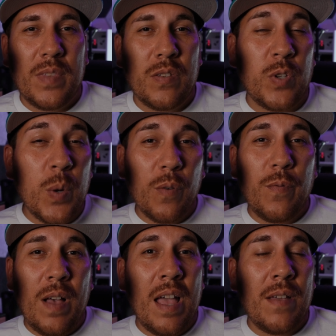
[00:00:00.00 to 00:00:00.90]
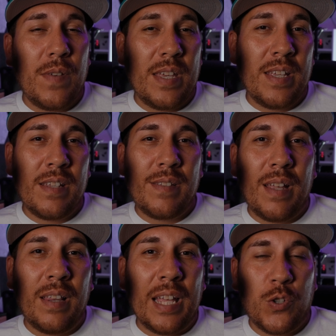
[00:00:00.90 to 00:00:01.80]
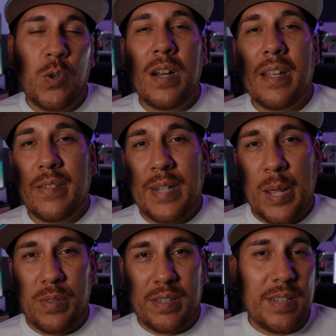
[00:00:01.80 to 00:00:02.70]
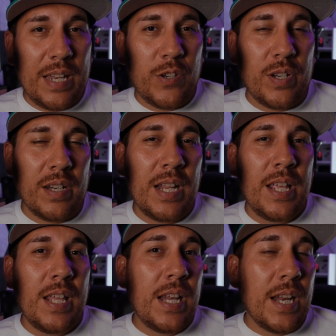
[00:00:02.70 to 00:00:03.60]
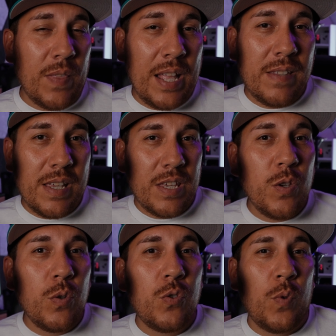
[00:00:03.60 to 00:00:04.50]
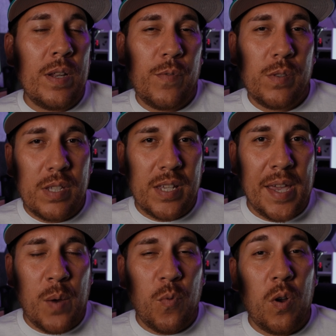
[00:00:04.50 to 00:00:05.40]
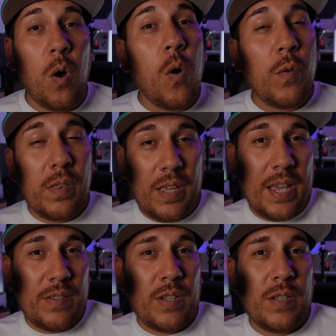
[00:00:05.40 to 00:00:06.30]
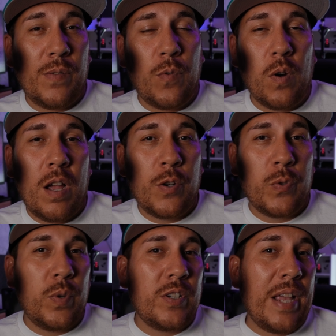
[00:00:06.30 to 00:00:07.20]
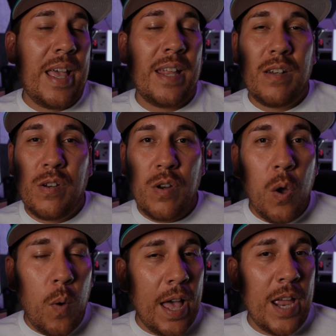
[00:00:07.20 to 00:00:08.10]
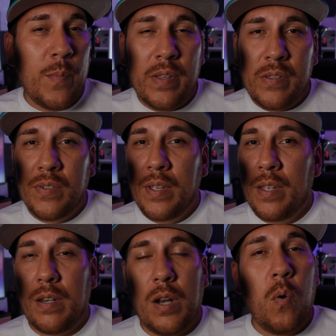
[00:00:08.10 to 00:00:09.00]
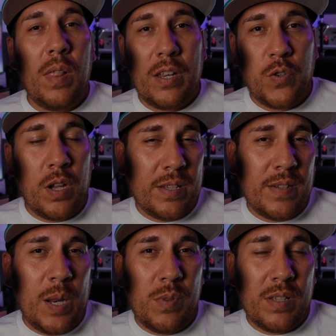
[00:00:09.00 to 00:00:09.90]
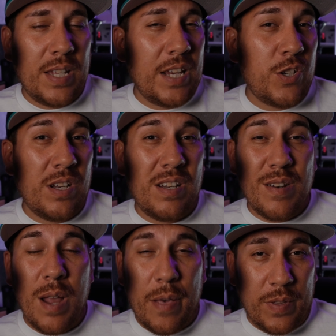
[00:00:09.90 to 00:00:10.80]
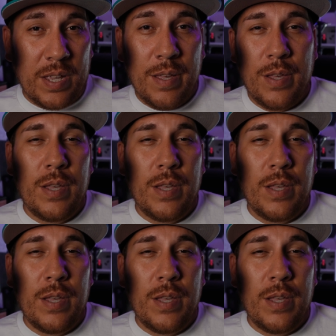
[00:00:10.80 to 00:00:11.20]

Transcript: So number 5 is electronic stabilization. Now that's a huge win for this camera over the A6400, which had no IBIS, no electronic stabilization, nothing.